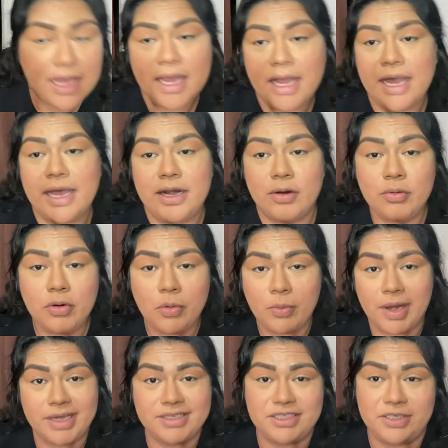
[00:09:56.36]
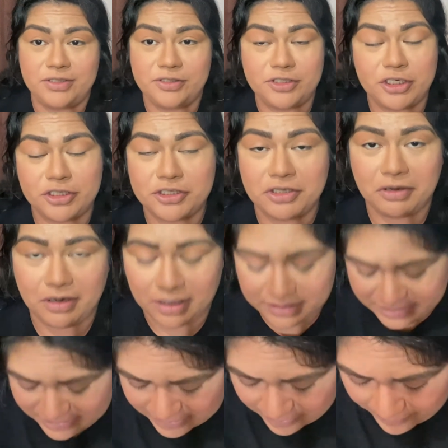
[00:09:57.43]
I don't know why she took so long
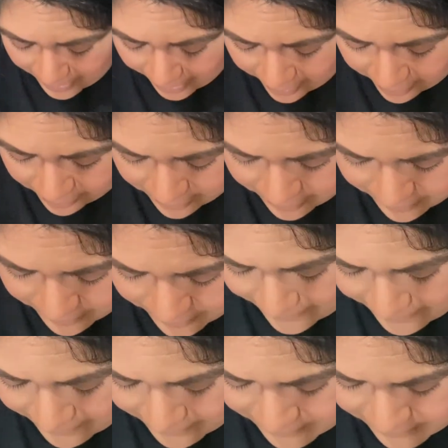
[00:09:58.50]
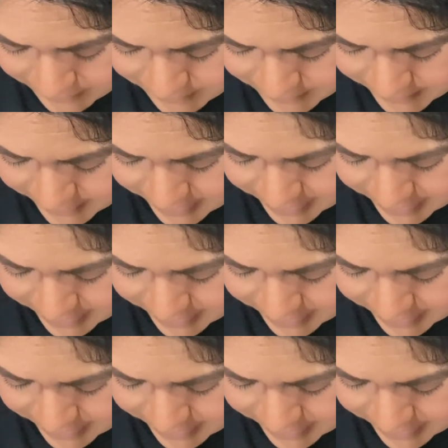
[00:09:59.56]
to come out. I